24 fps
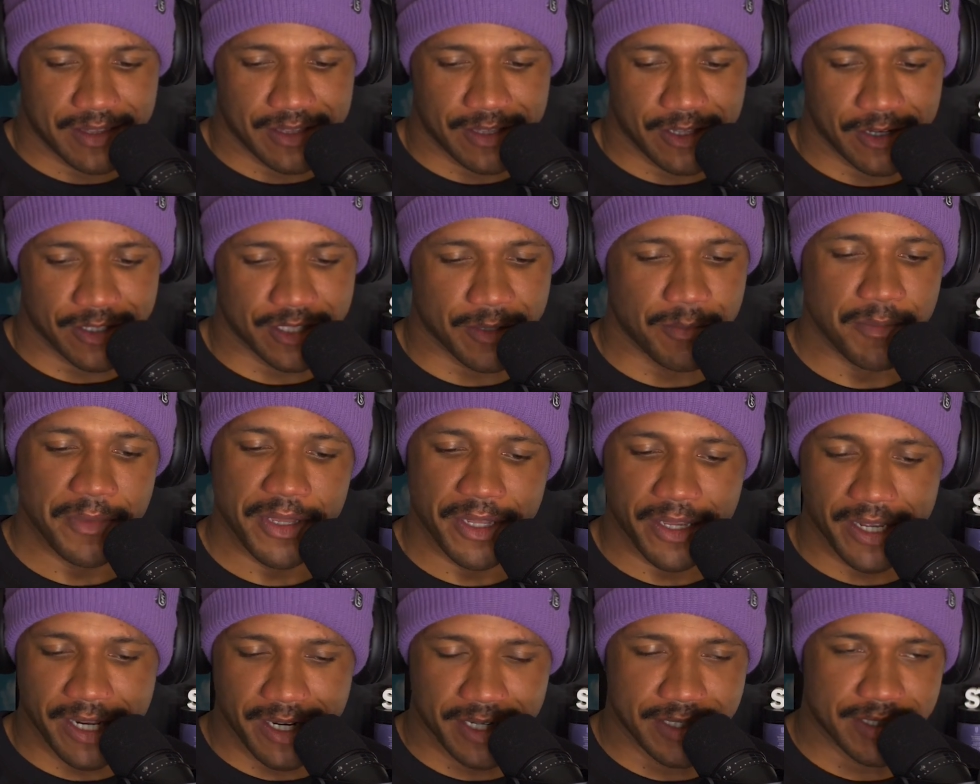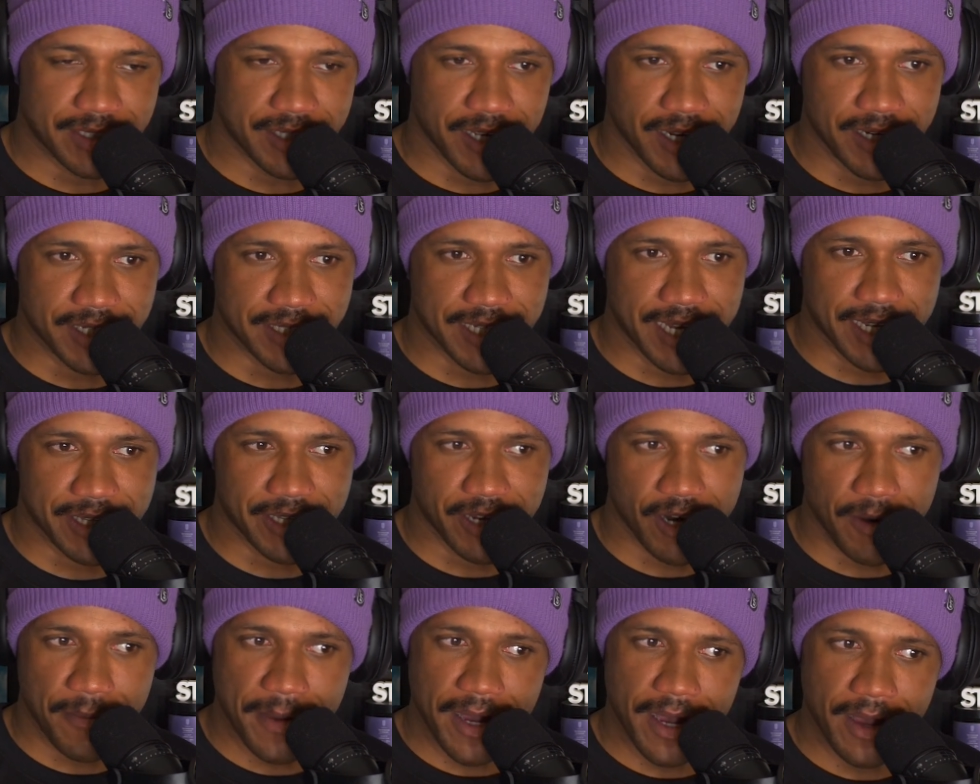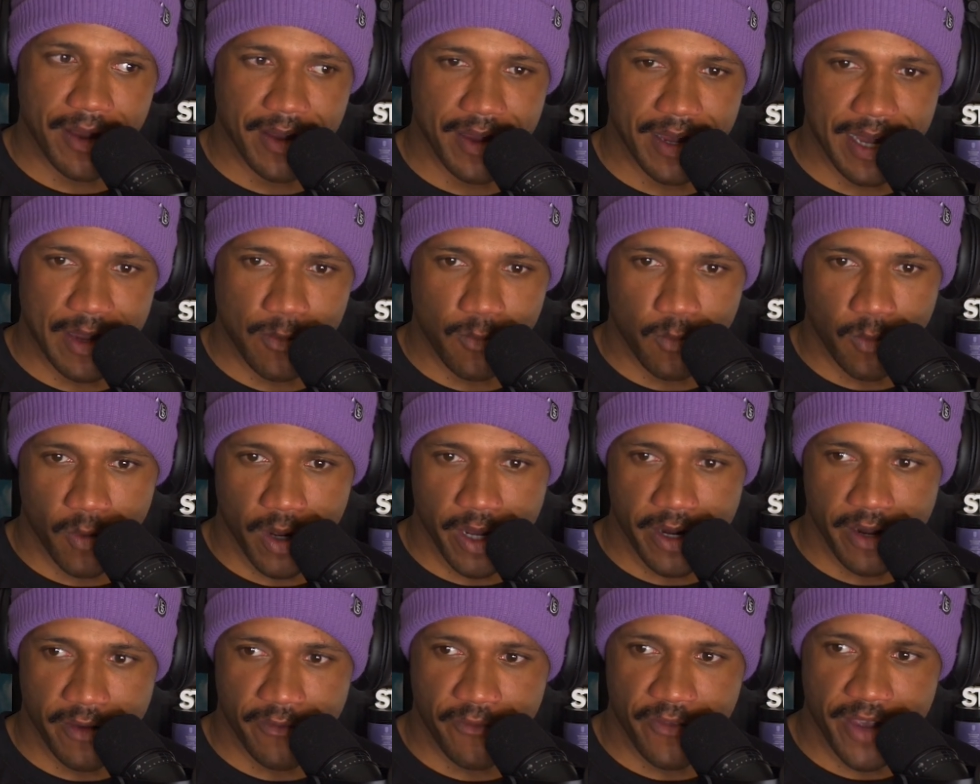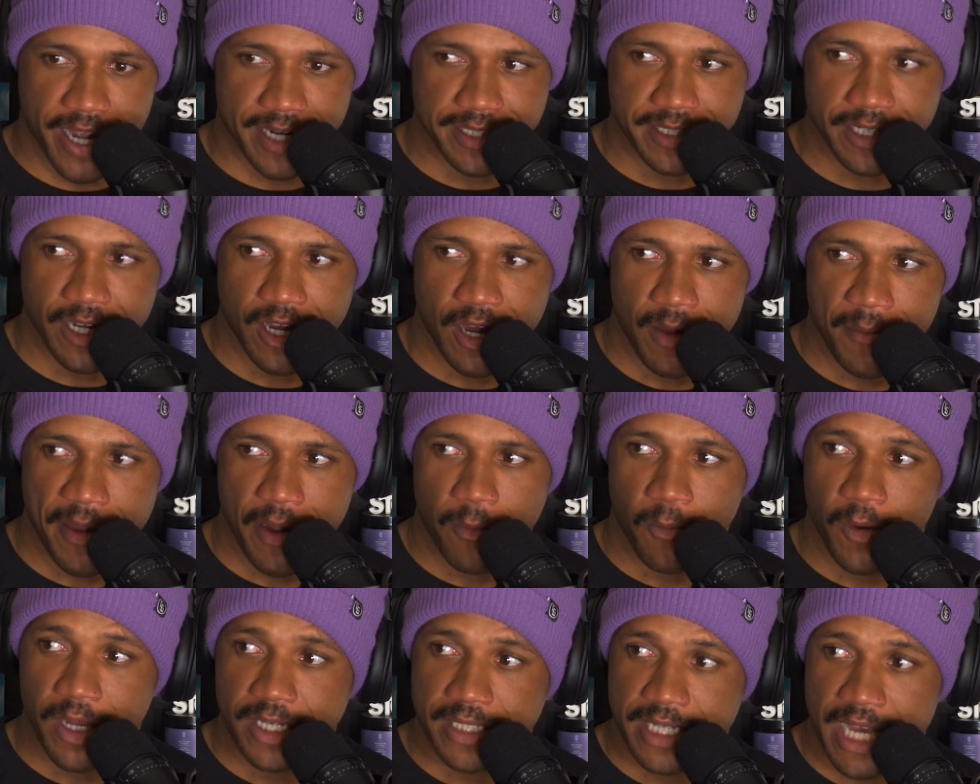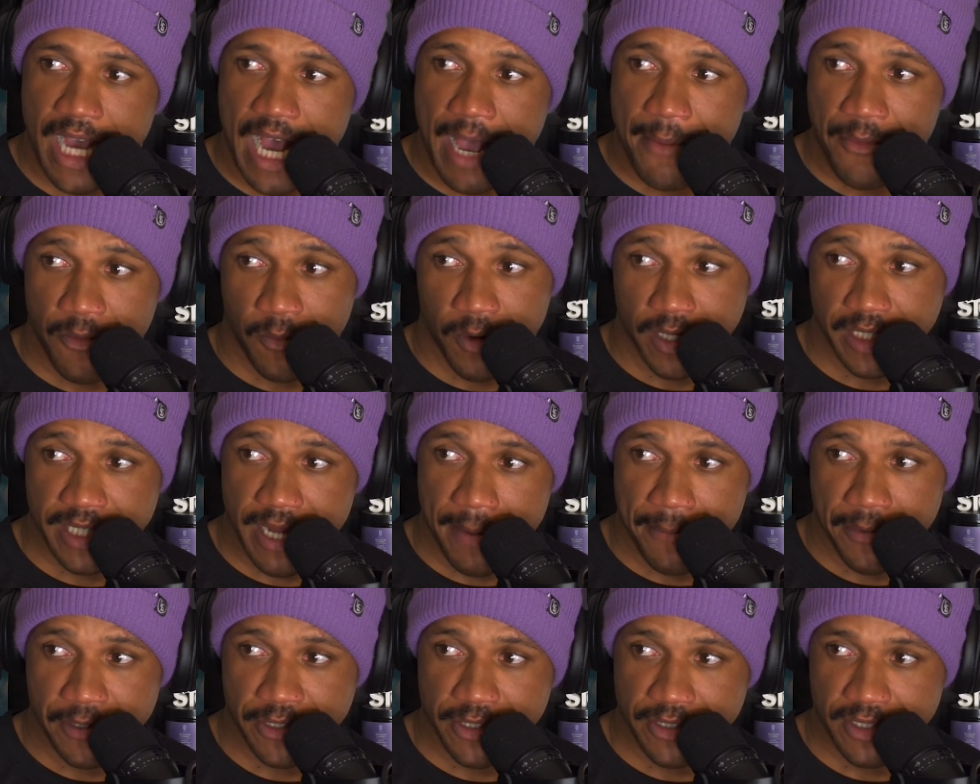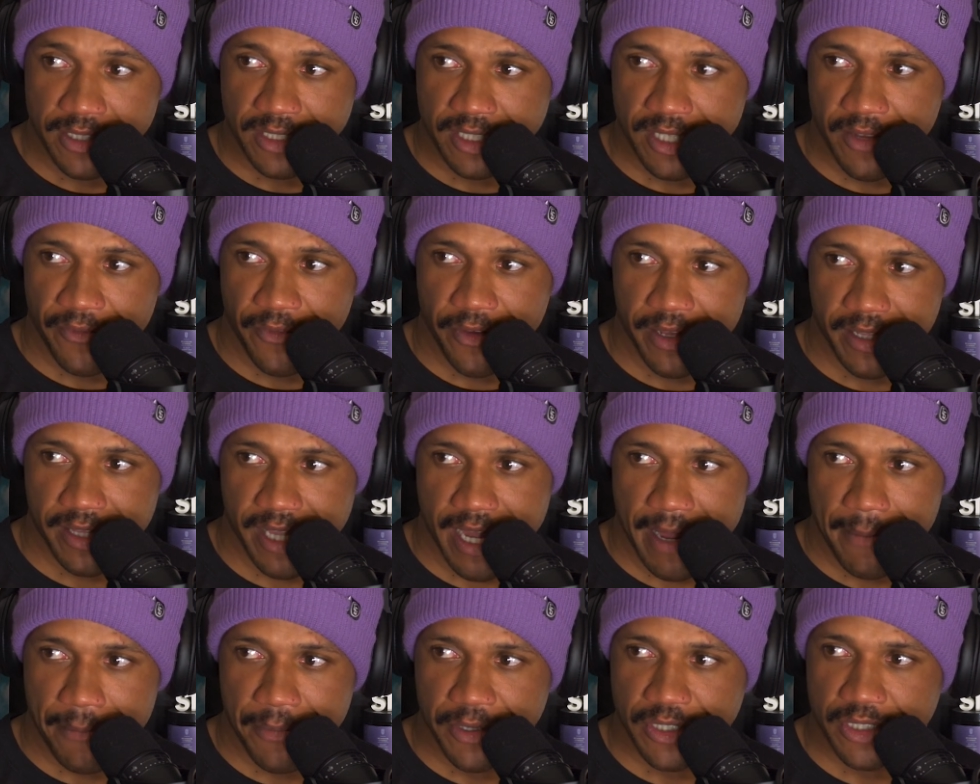there's a million studies out there about what effects come at what time and what temperatures and stuff like that.